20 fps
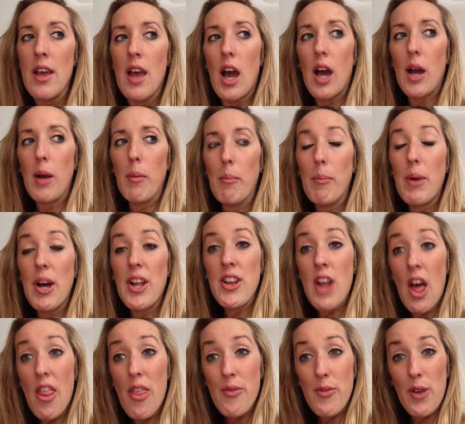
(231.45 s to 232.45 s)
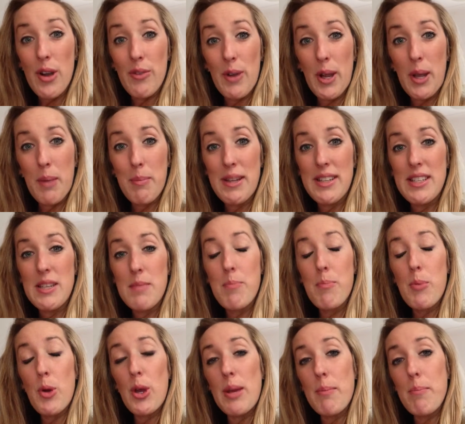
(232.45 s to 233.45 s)
But another friend recommended
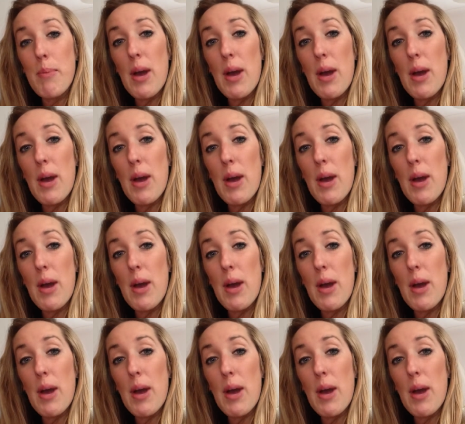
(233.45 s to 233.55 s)
putting